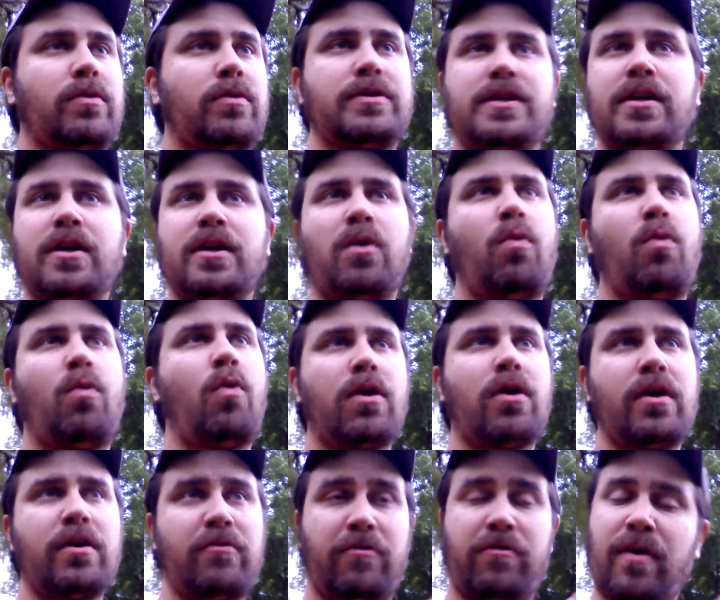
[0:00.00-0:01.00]
We're seeing a
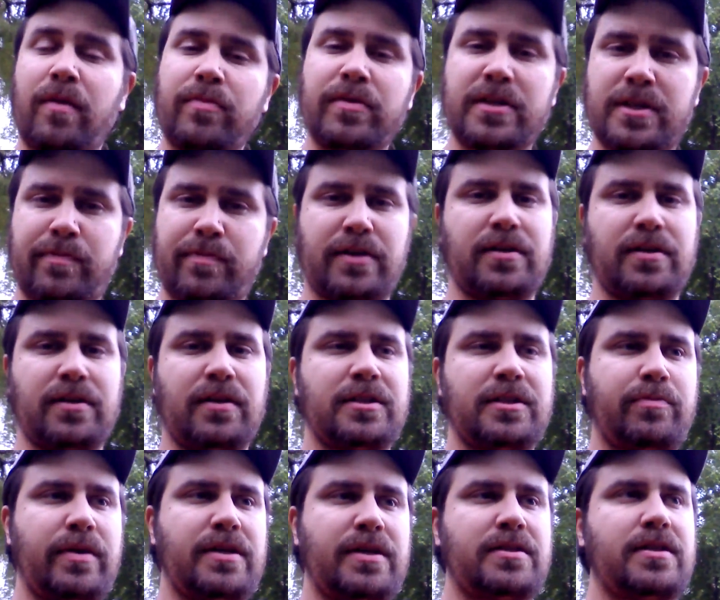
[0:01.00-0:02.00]
warning from this
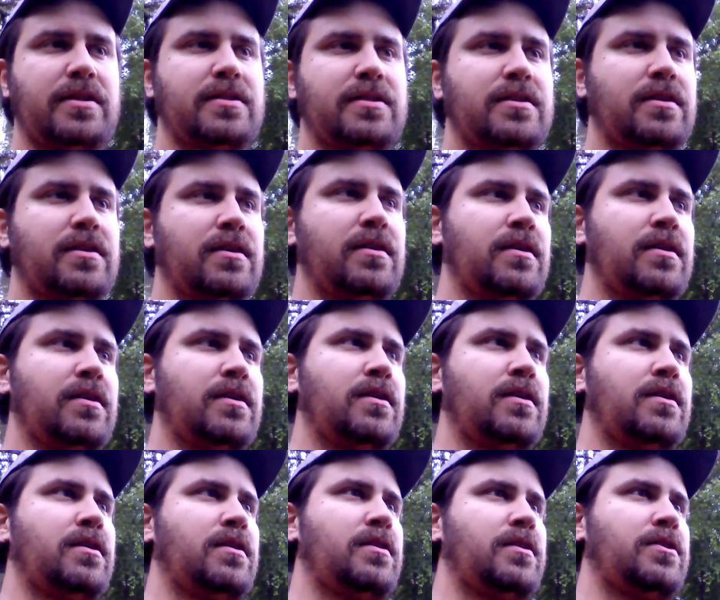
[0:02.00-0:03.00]
specialist species
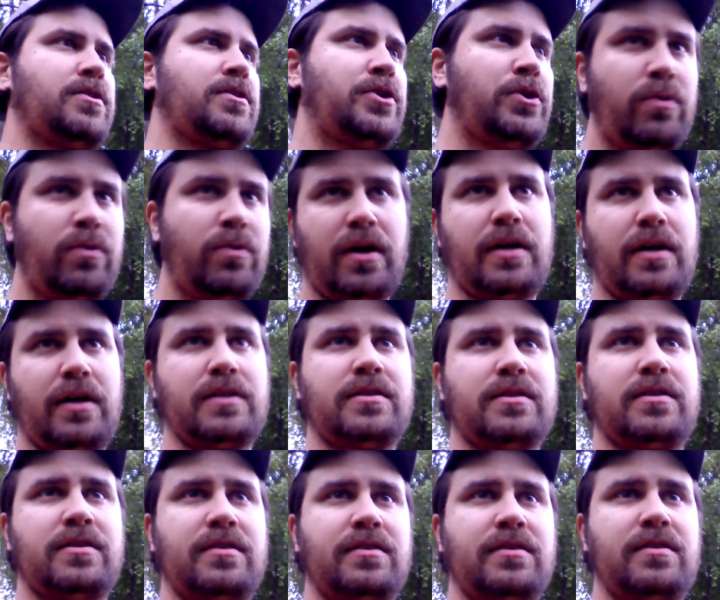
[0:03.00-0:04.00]
to
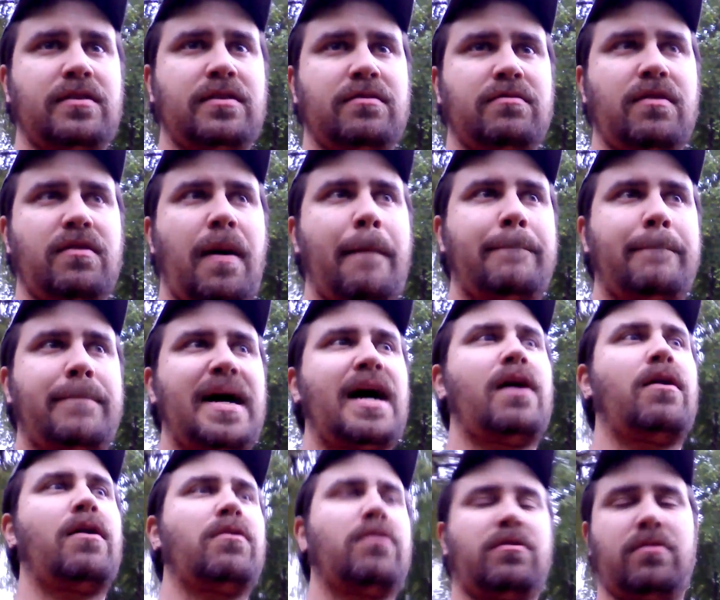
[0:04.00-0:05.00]
us
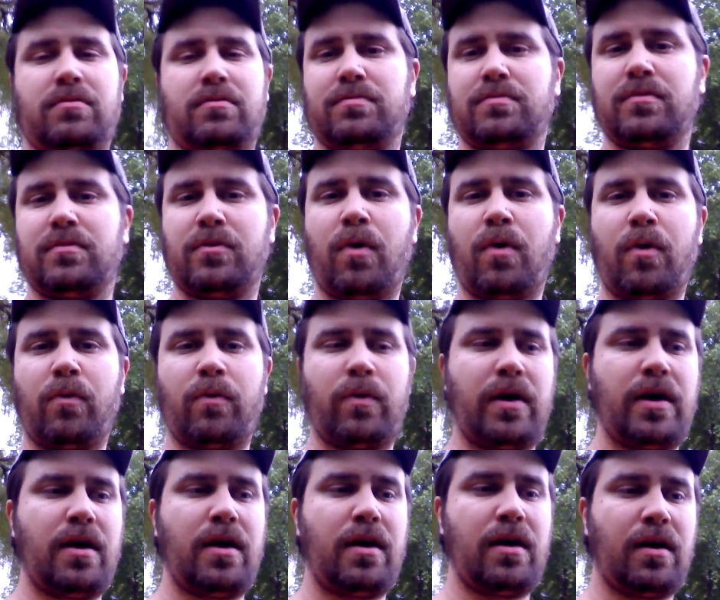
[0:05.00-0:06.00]
about what
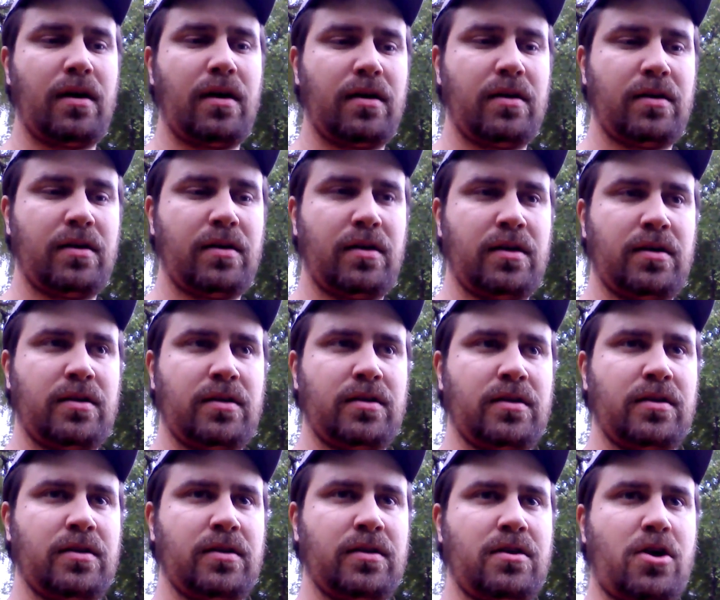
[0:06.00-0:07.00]
we
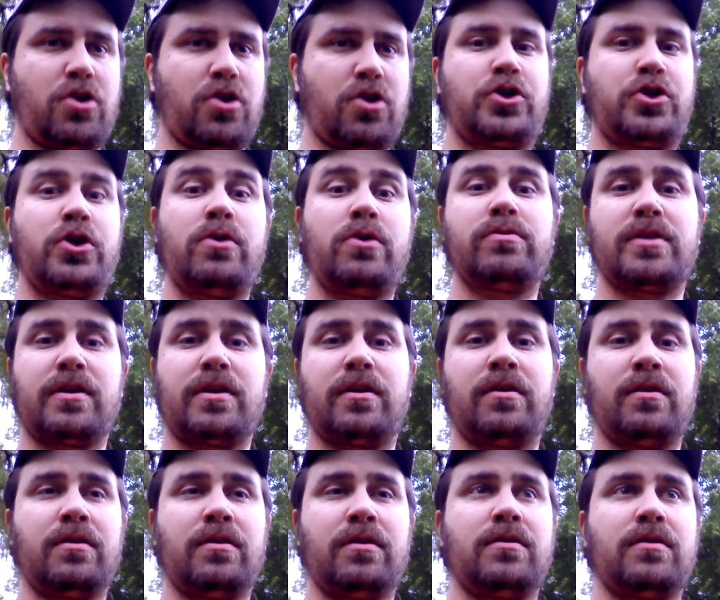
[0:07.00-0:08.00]
are
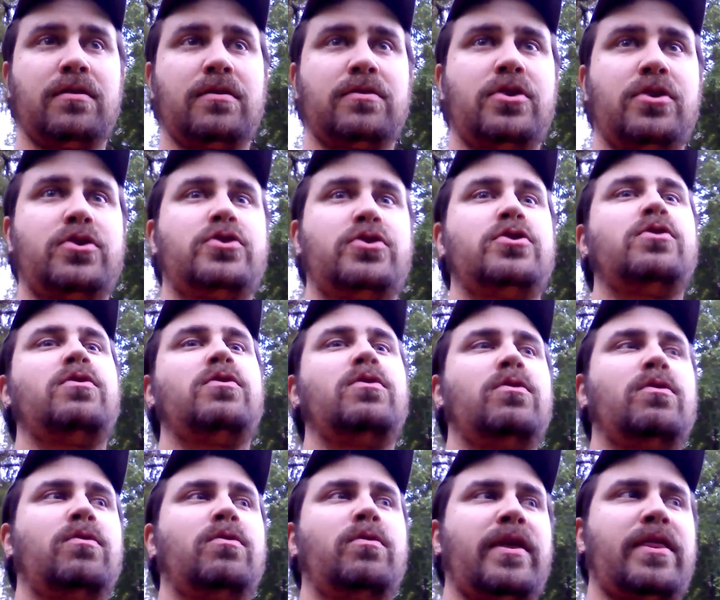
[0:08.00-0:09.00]
choosing to do
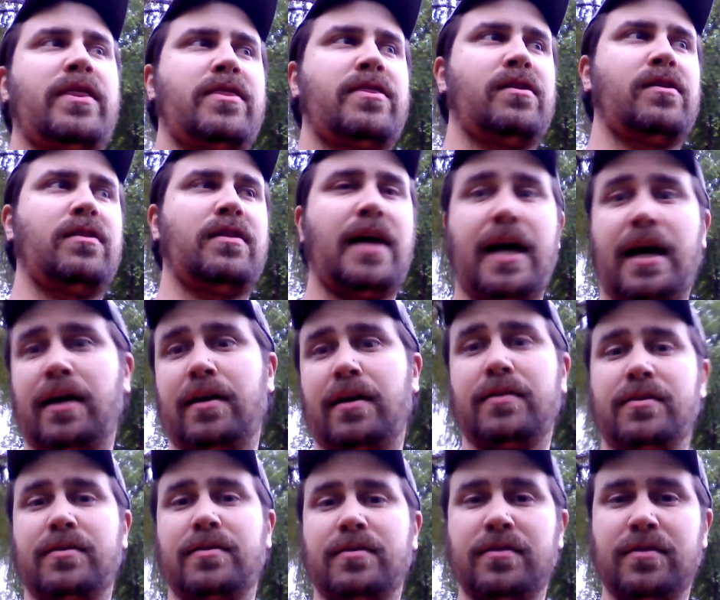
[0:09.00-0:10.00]
with the
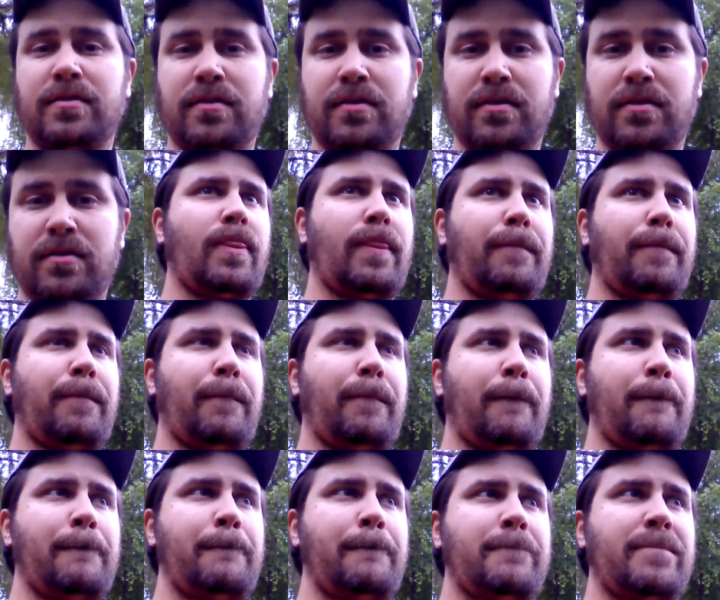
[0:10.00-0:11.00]
land.
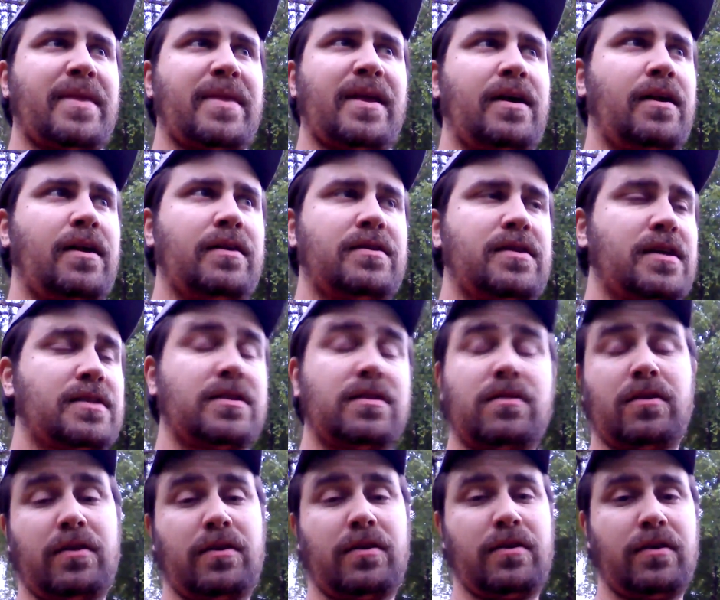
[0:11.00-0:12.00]
And it doesn't
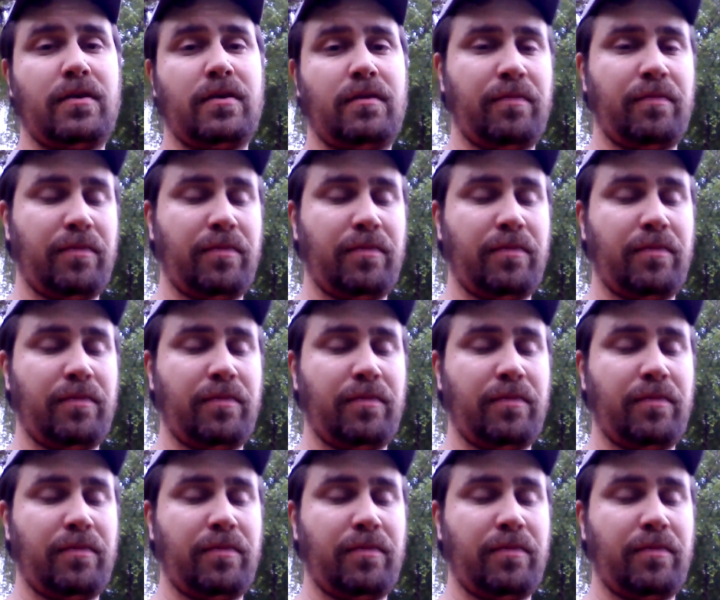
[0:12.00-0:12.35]
look good.